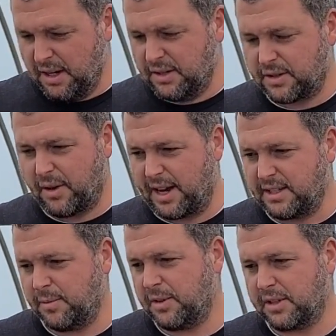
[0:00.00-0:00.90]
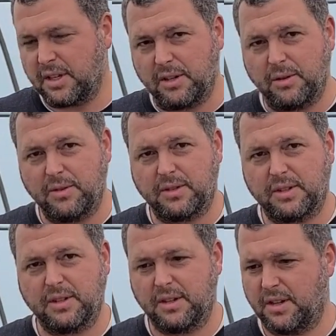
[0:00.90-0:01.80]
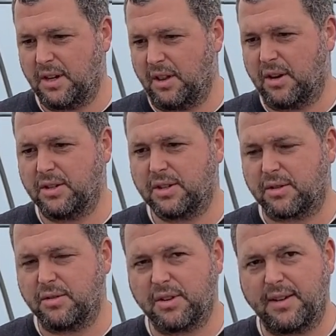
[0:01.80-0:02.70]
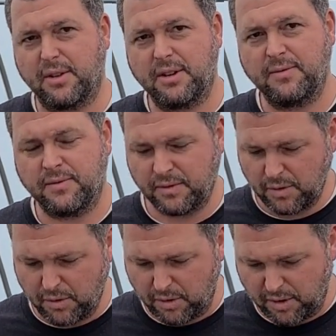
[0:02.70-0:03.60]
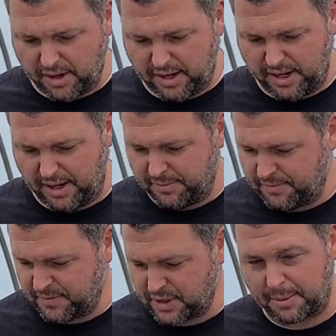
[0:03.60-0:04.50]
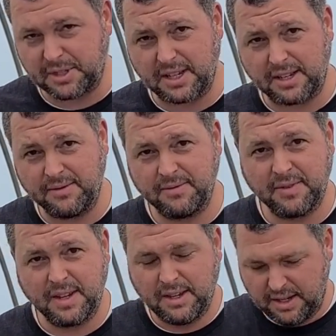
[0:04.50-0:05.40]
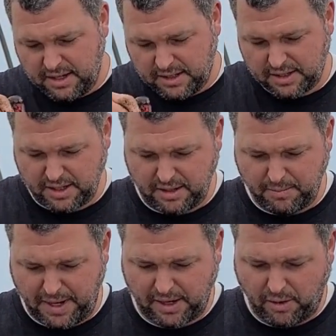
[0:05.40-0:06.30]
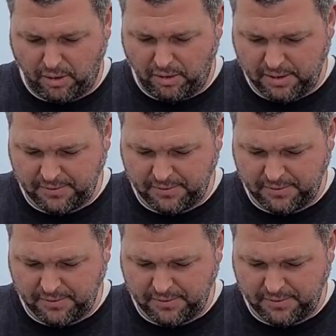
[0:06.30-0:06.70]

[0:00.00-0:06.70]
So I typically use a large screwdriver or a chopstick to make a hole.